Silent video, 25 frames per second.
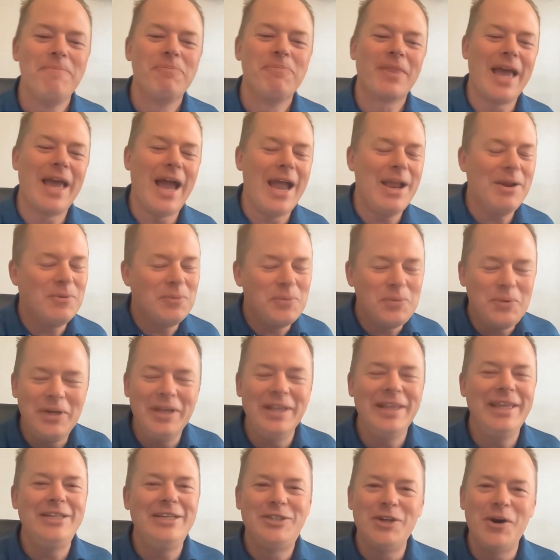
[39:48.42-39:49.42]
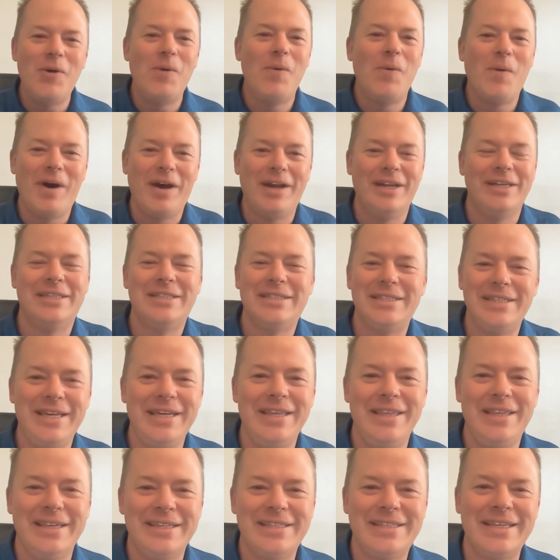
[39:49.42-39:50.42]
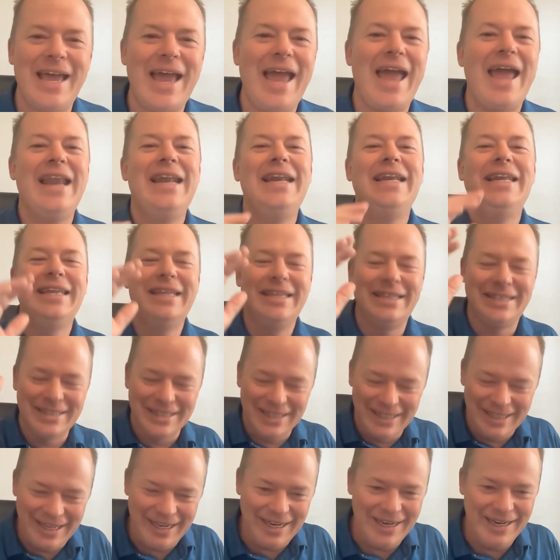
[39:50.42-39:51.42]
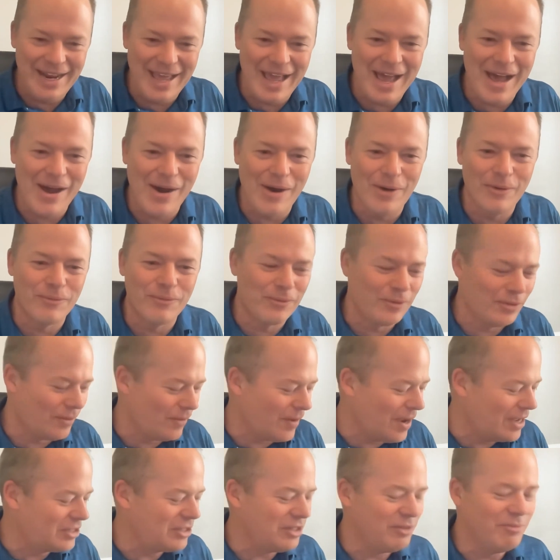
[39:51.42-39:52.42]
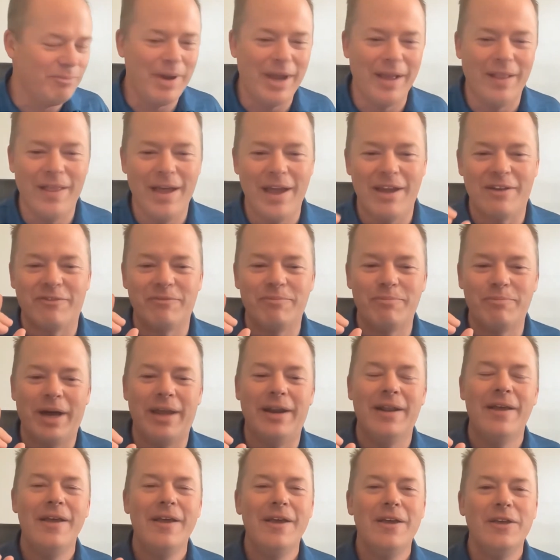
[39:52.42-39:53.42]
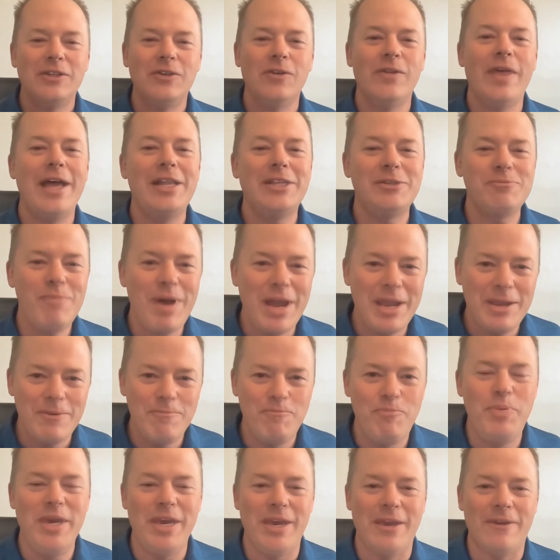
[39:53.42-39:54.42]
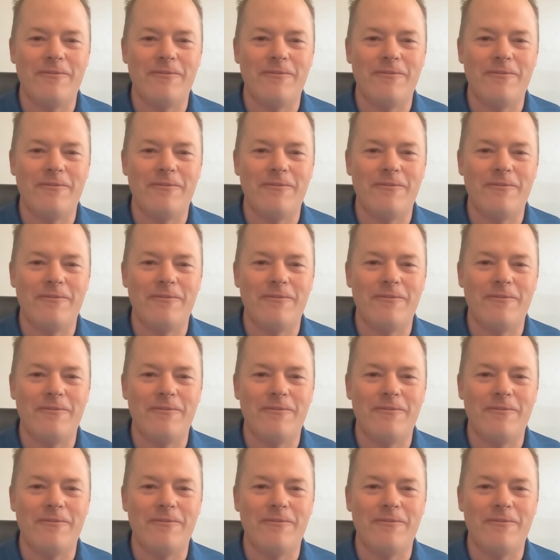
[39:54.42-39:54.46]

I really don't want to see this endlessly now for the rest of my life. But so that's my beat.